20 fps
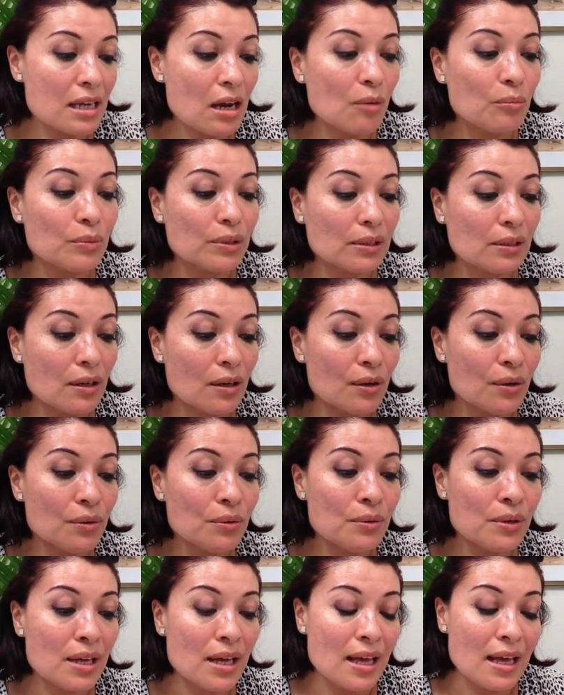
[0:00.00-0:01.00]
down
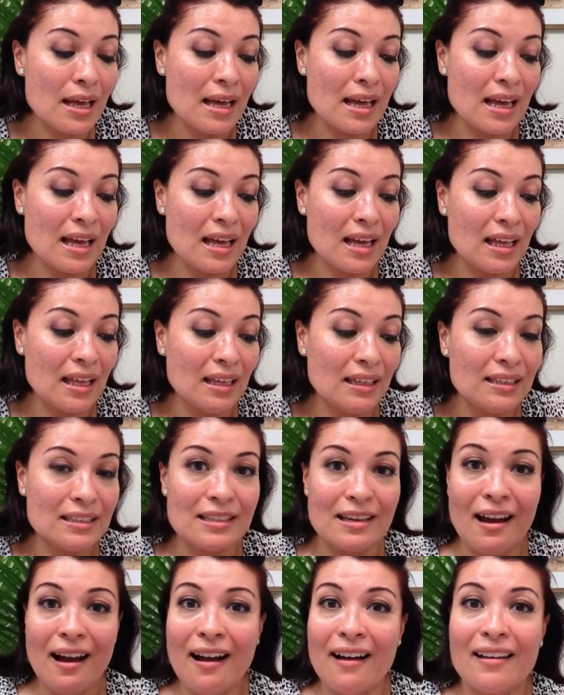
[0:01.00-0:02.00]
below.
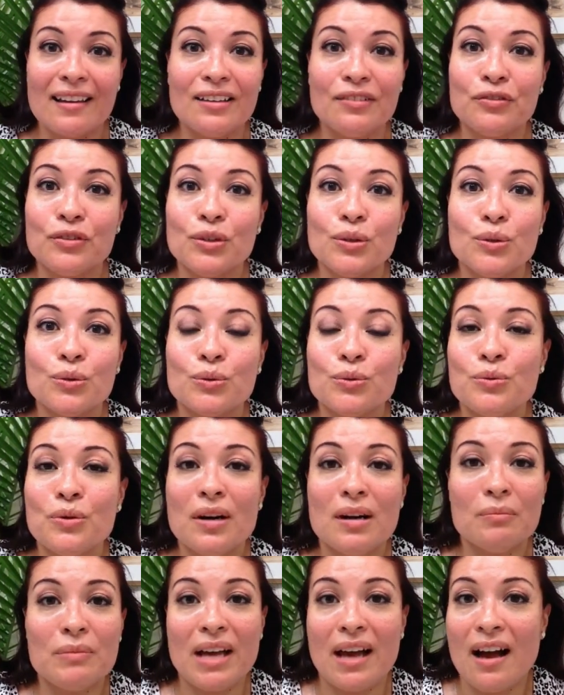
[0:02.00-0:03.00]
And yeah, if
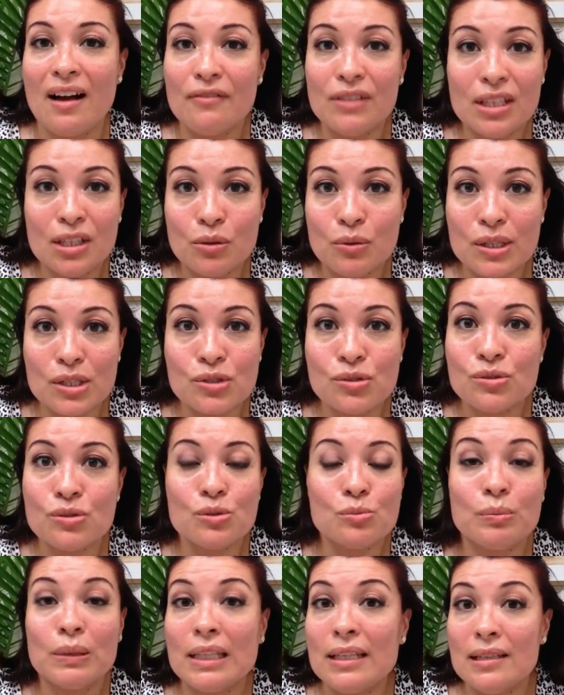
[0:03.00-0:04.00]
you have any
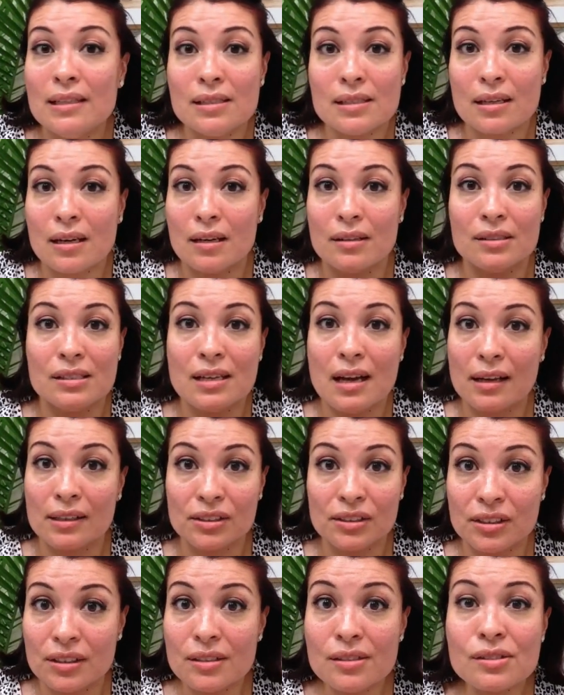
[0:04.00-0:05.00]
questions, please
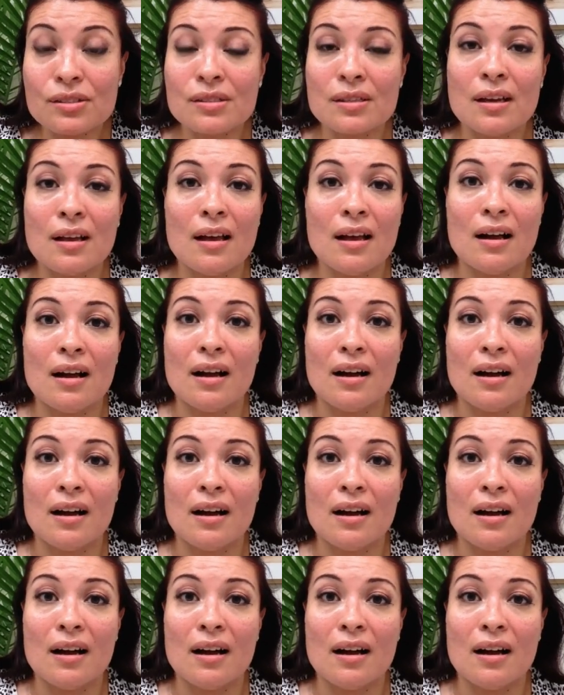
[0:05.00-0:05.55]
contact us.